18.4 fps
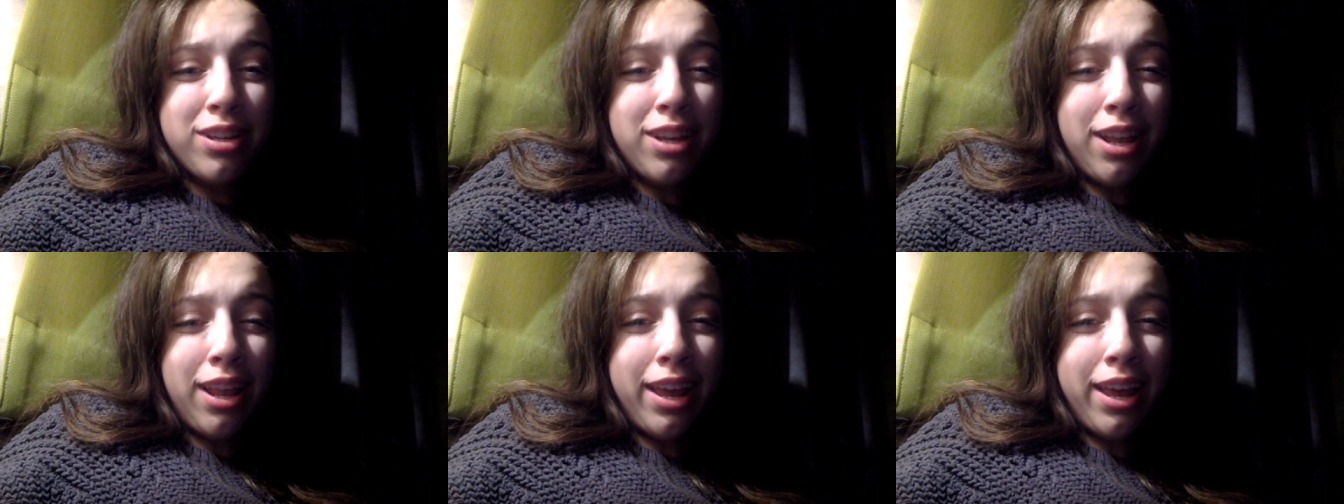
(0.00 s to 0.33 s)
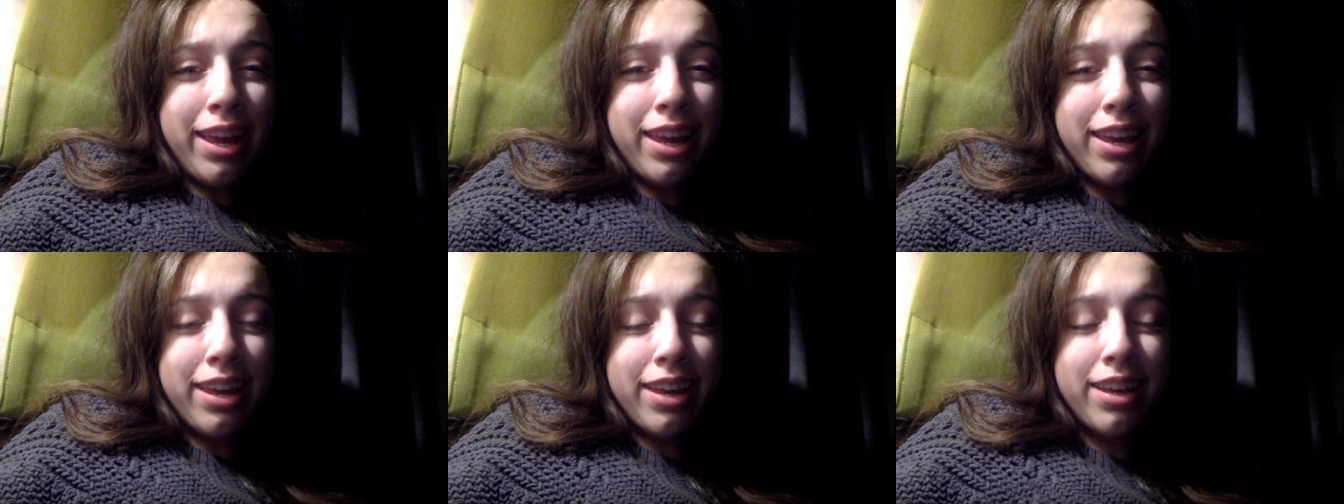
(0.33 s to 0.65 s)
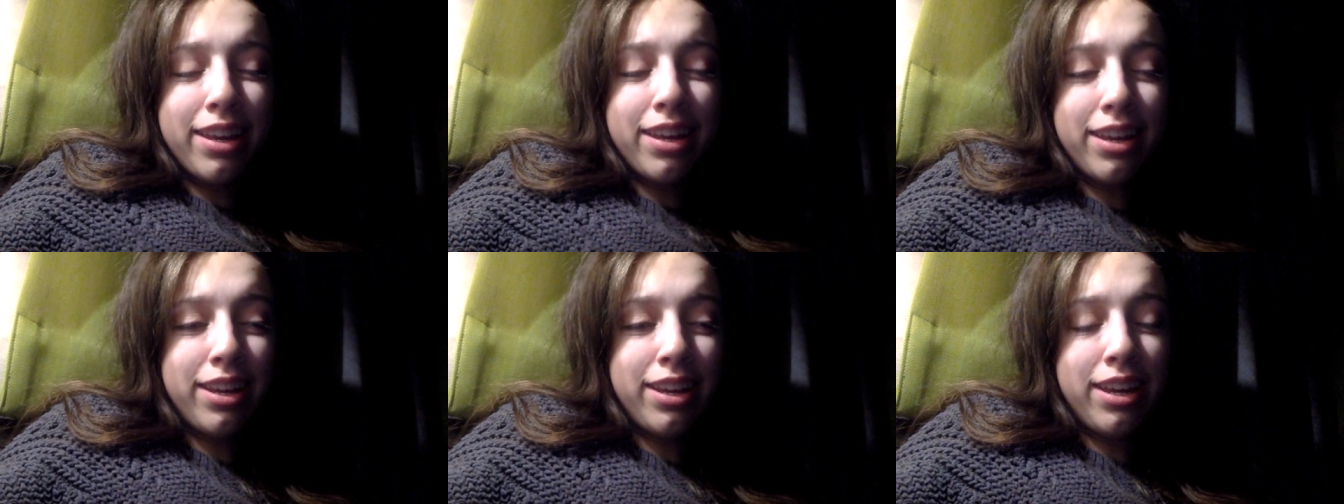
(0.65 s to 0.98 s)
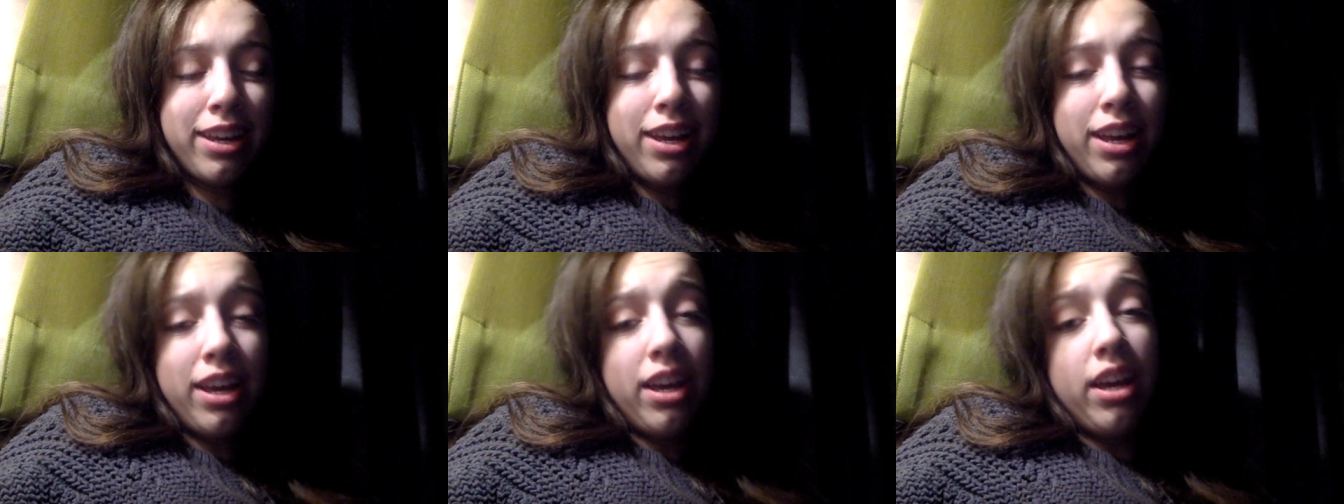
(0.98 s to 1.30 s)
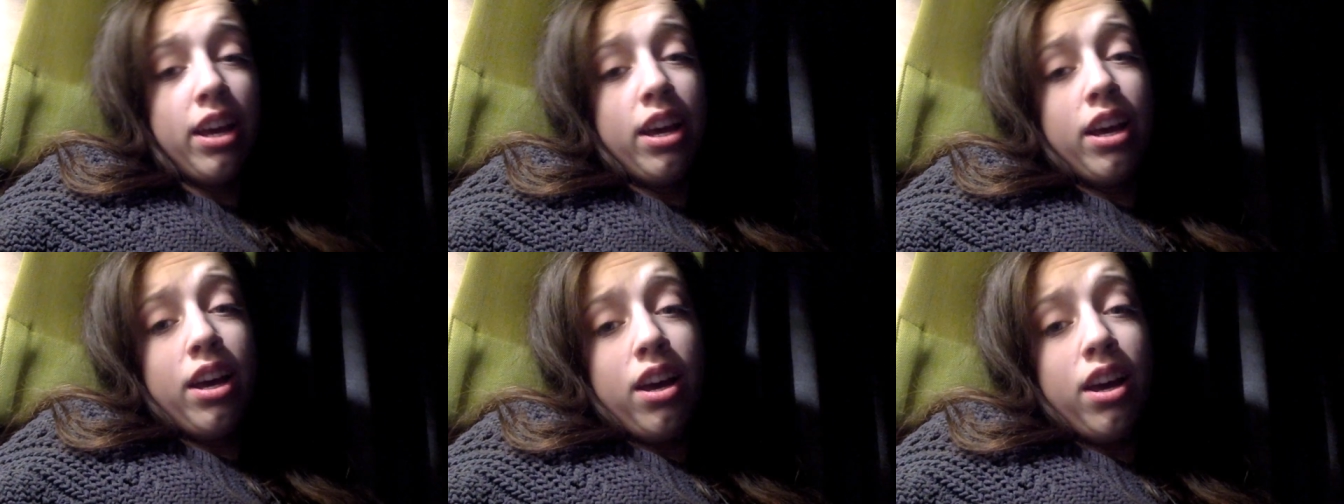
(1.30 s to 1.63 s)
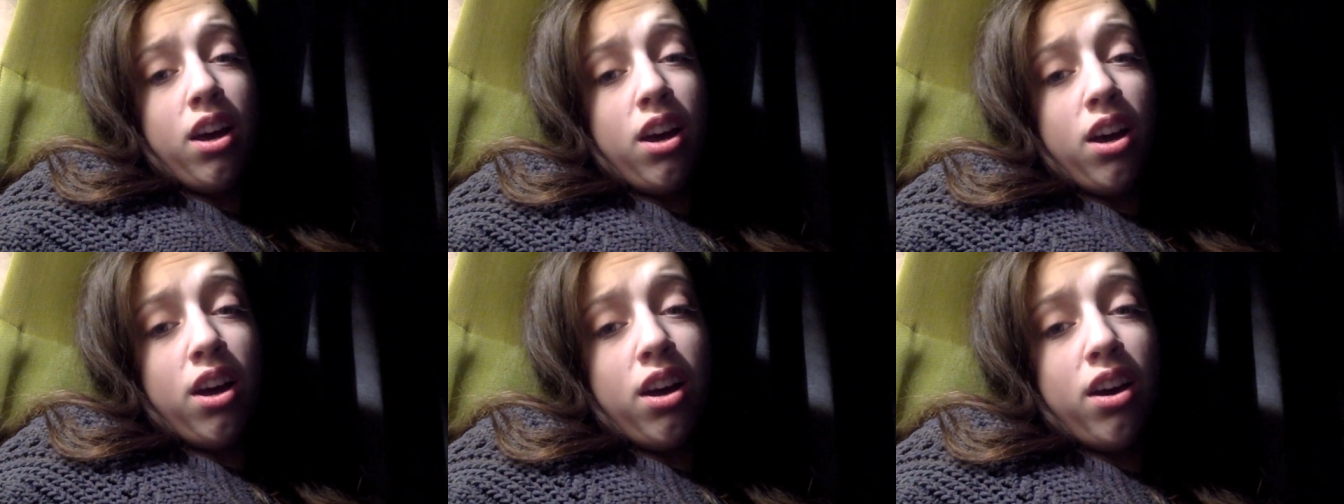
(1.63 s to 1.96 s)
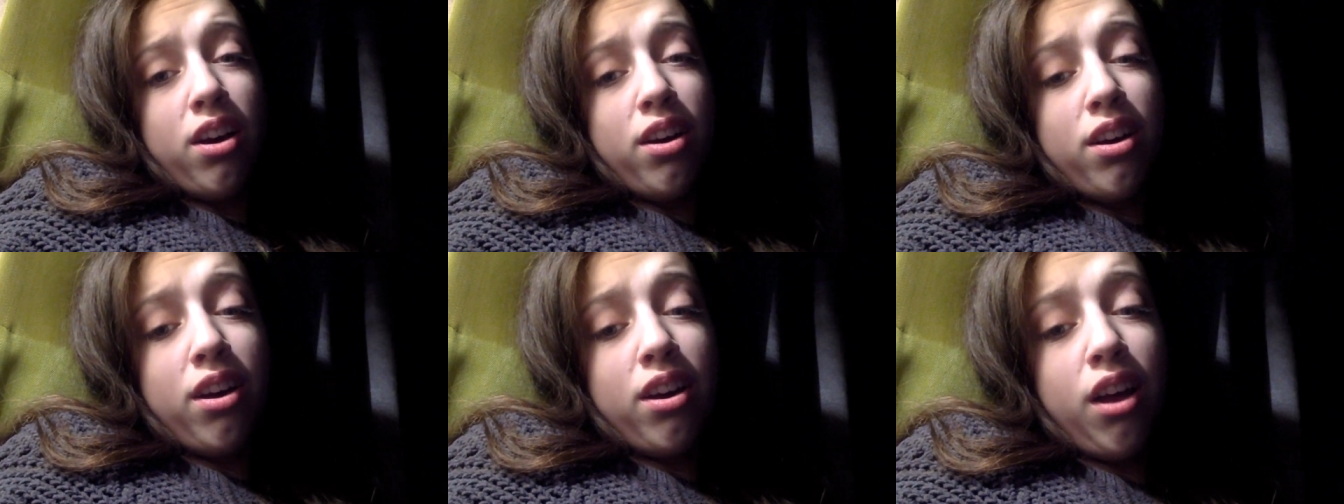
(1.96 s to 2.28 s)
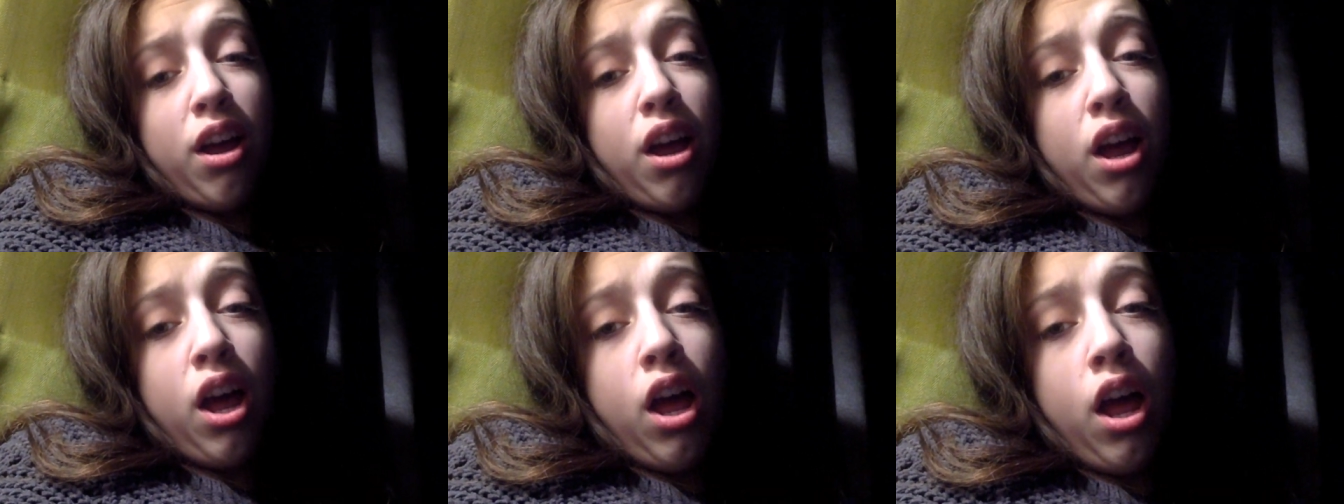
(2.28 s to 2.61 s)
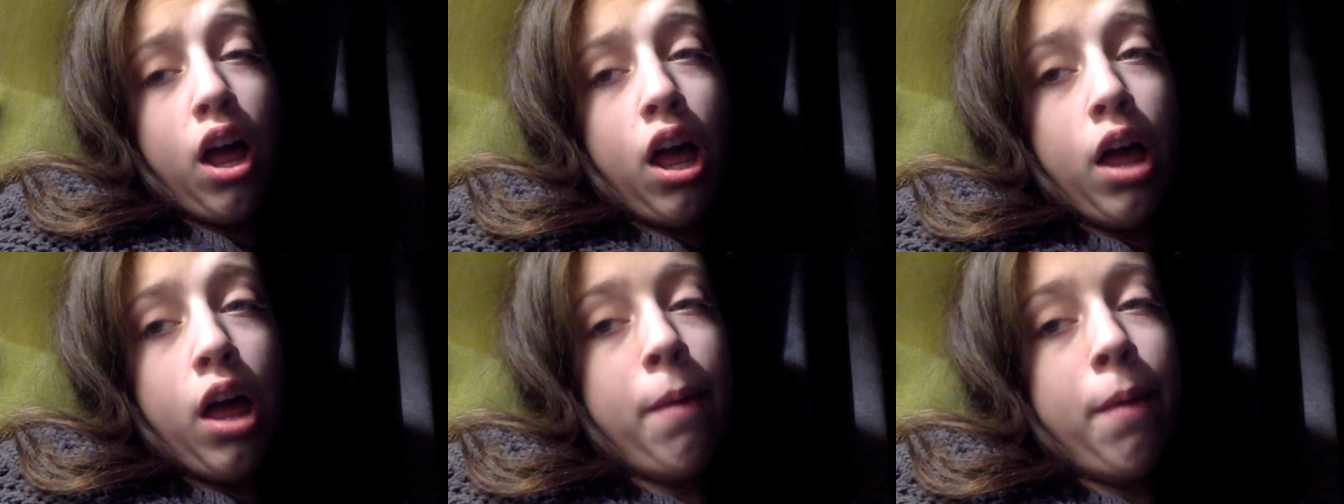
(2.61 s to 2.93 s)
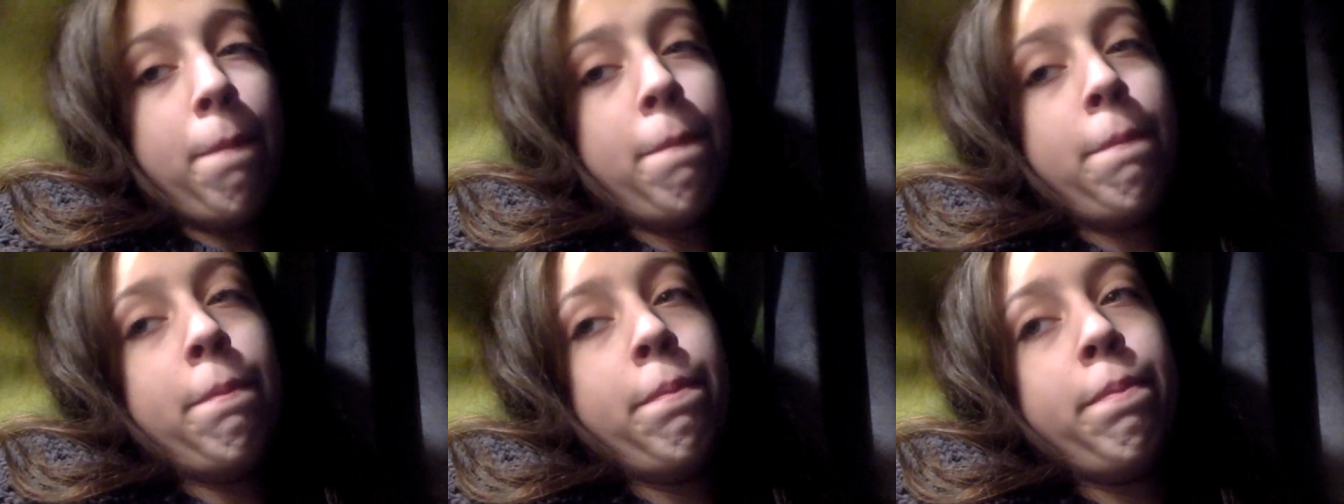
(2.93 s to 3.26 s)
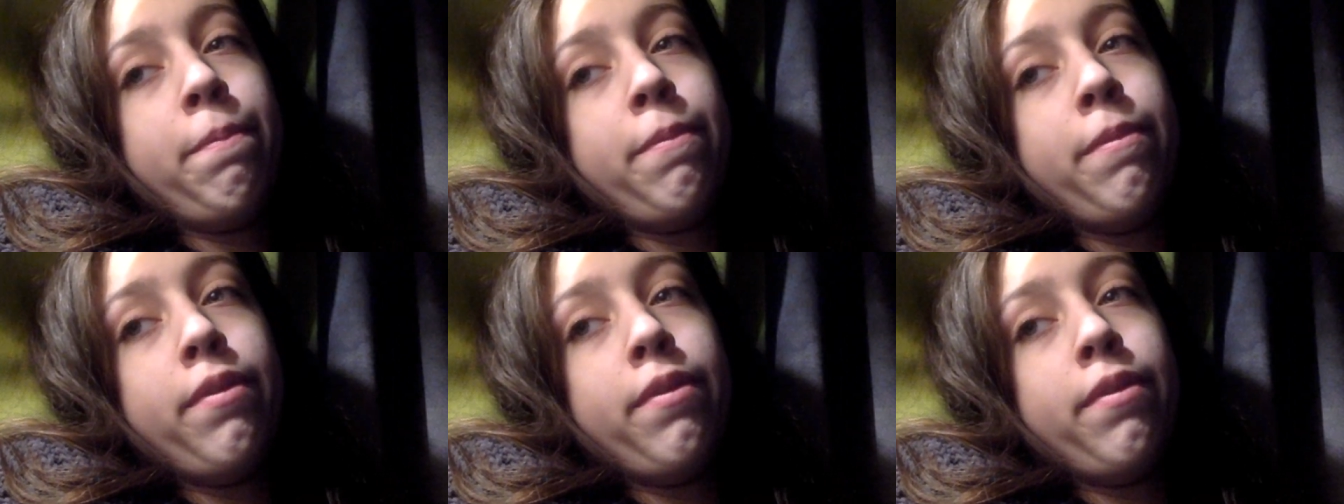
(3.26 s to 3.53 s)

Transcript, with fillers: to like, um,